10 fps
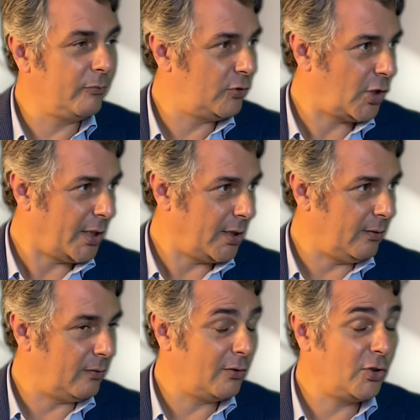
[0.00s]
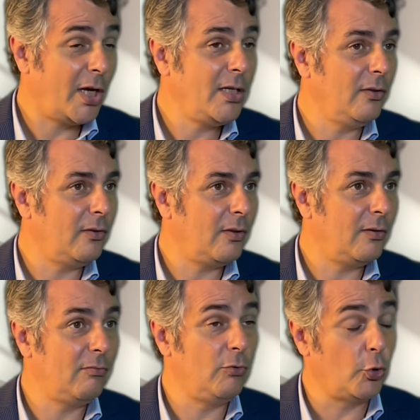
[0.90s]
Chinese. Chinese,
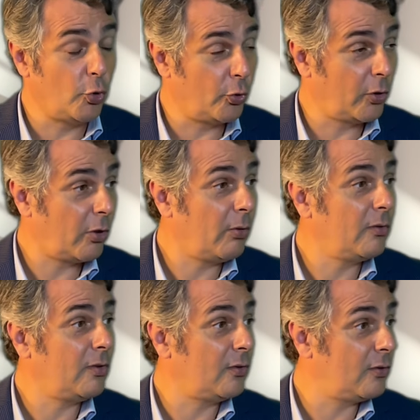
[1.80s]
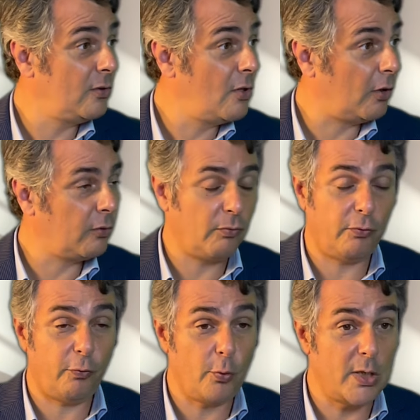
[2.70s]
the currency is not
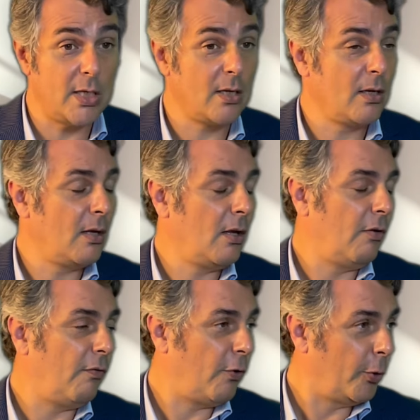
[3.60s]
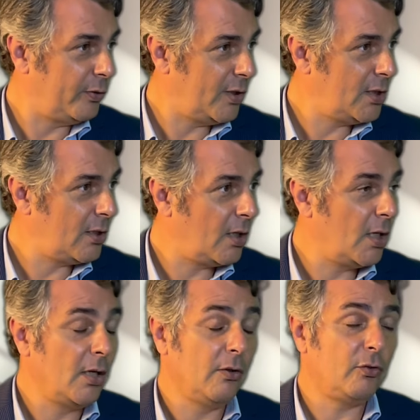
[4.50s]
fully floating.
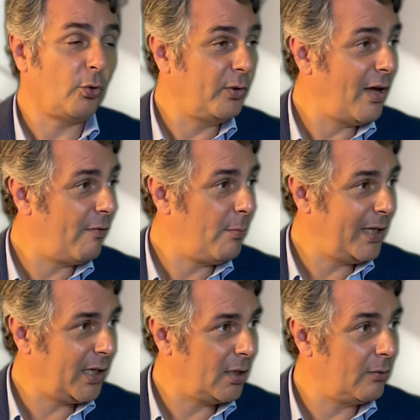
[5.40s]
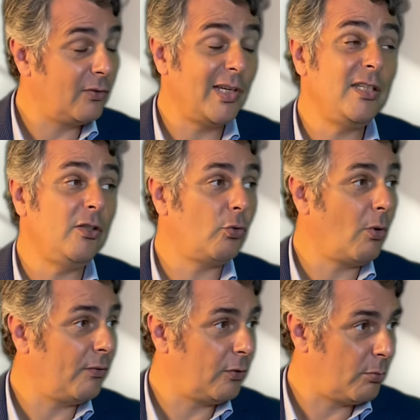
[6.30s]
So they have a mechanism. They need to
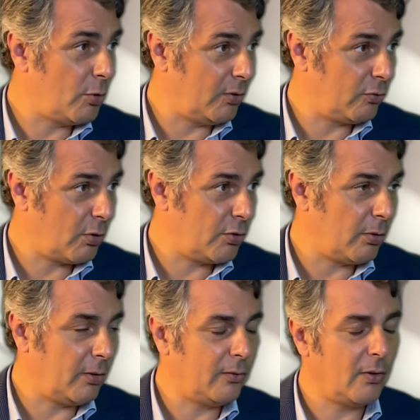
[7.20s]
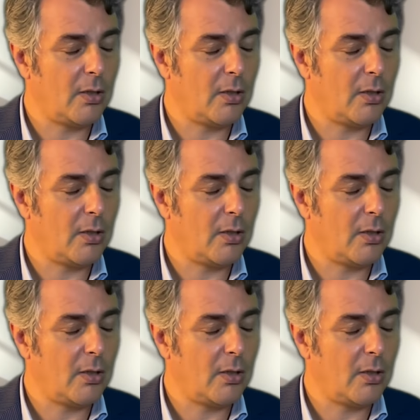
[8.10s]
have some US Treasuries.